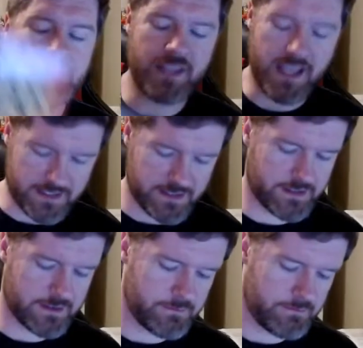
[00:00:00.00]

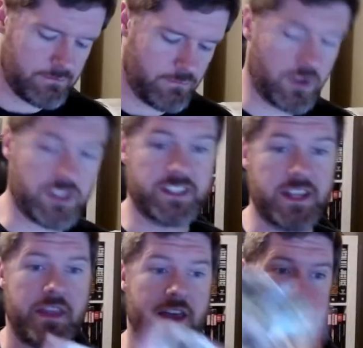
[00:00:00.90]
Yes. Which is
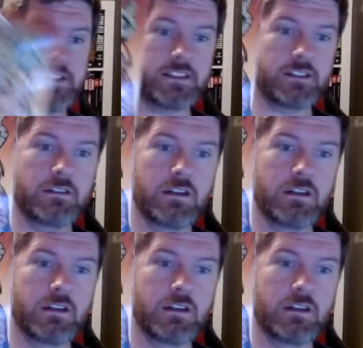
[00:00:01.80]
in this.